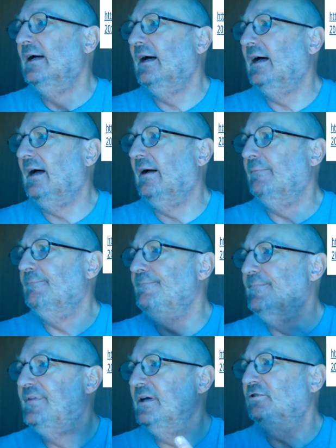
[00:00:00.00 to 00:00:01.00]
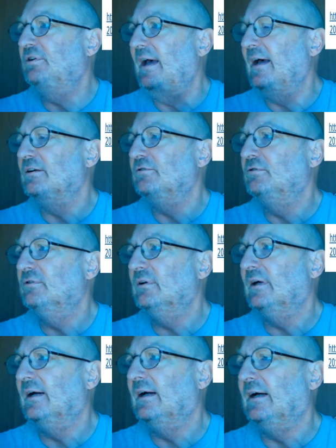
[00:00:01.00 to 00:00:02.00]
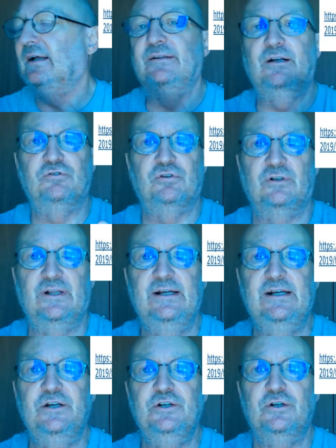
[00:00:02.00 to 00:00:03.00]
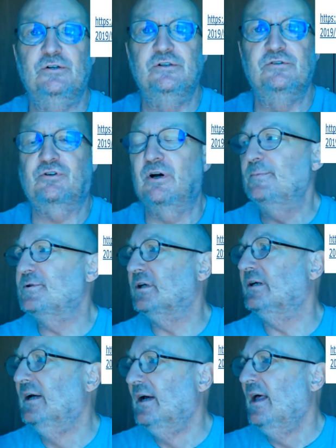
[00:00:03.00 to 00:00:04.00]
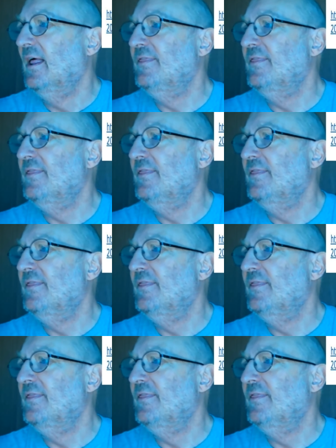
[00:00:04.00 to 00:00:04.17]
There's a link in your description